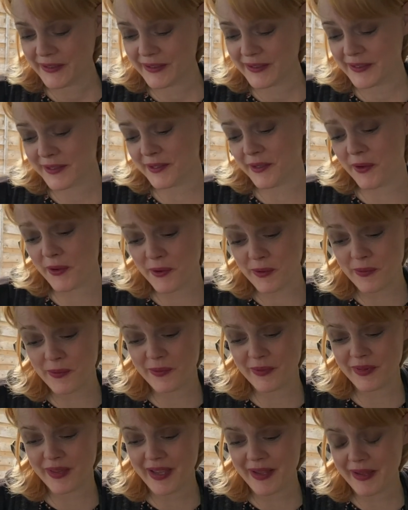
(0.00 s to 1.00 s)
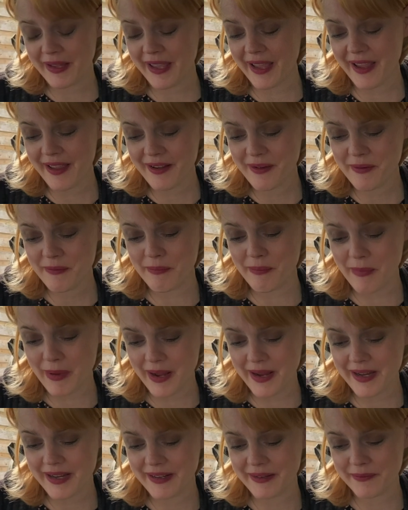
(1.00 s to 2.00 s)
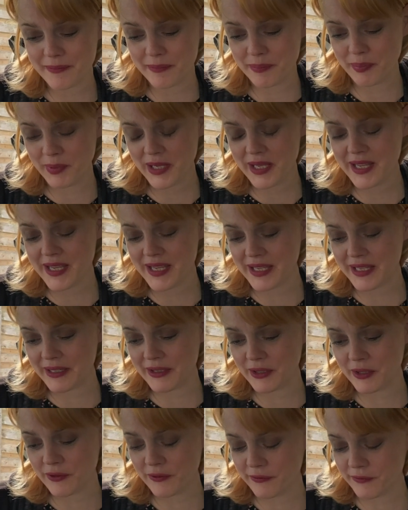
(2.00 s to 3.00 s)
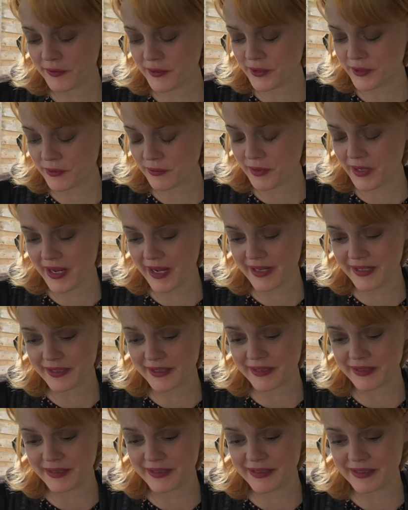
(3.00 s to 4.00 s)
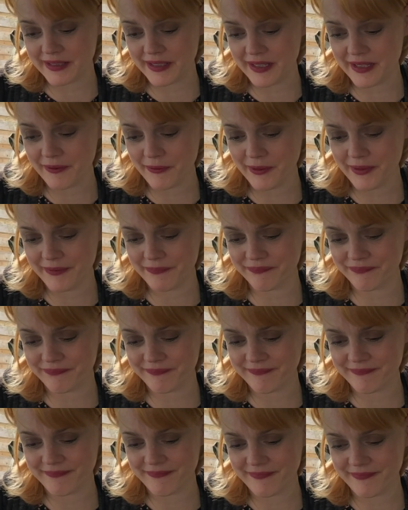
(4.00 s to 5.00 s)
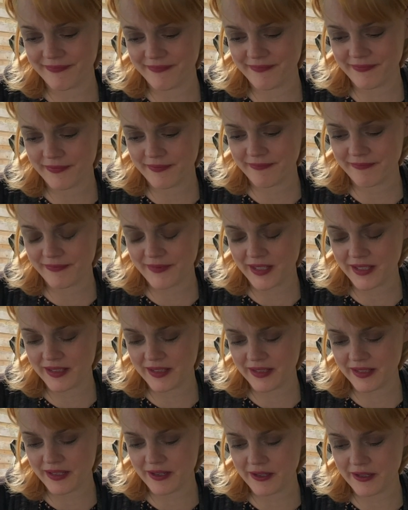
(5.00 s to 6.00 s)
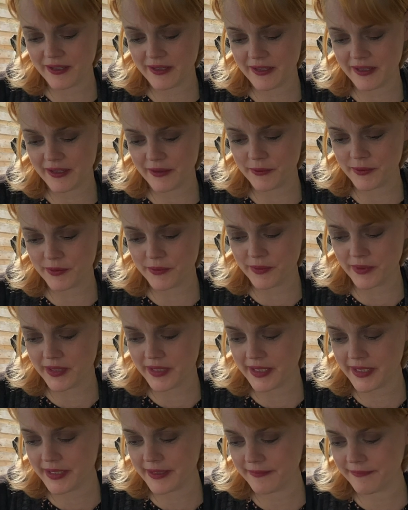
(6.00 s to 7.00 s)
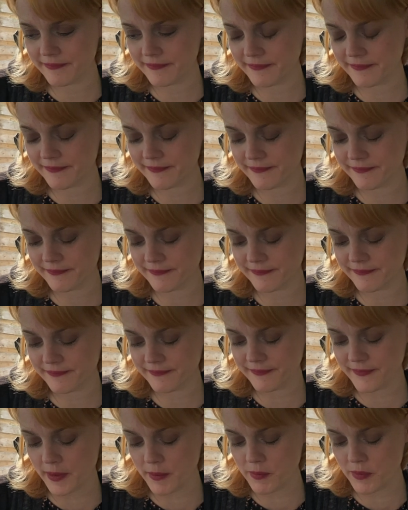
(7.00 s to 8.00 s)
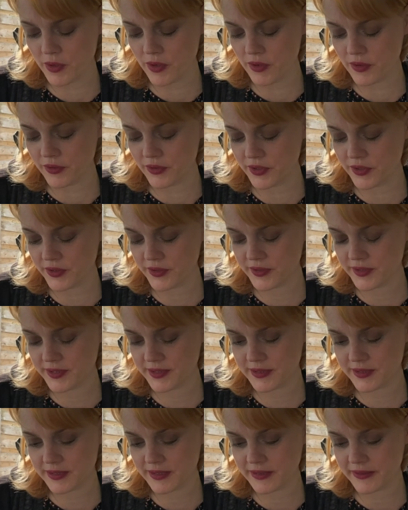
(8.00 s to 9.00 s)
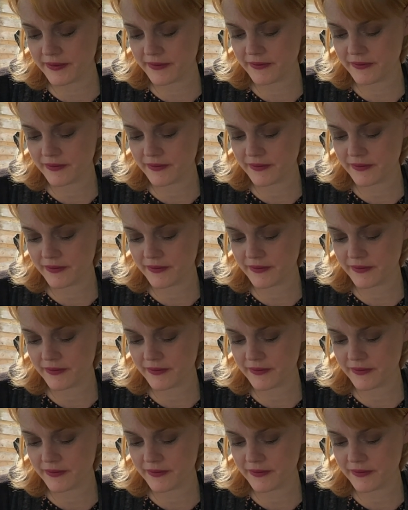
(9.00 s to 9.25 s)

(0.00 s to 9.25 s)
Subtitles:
So that kind of might be your first reaction is like, well, I was right. I'm not nuts.